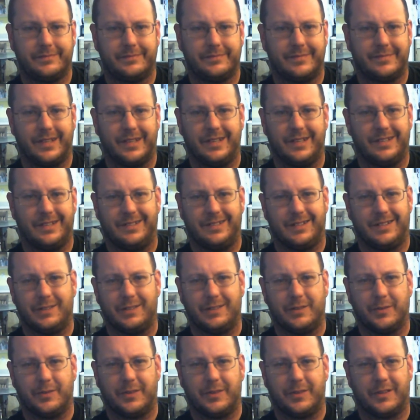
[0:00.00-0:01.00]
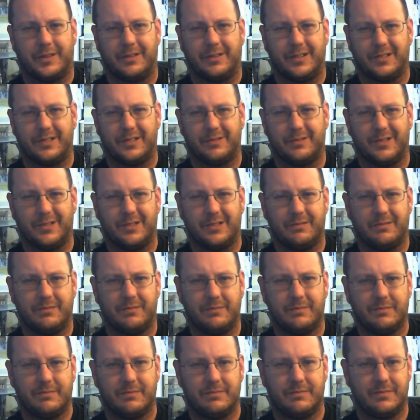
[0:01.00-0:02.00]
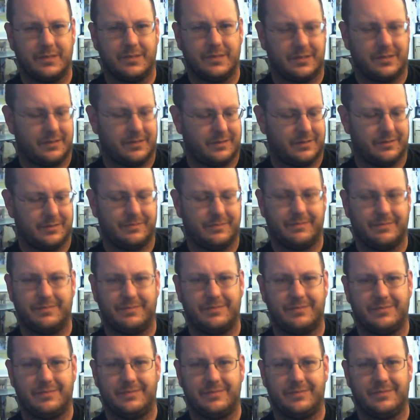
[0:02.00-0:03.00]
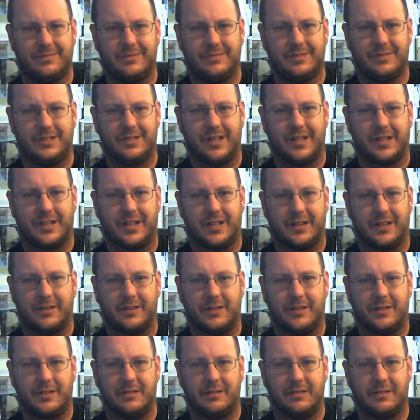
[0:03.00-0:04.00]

I don't know if there is one. It's not that good.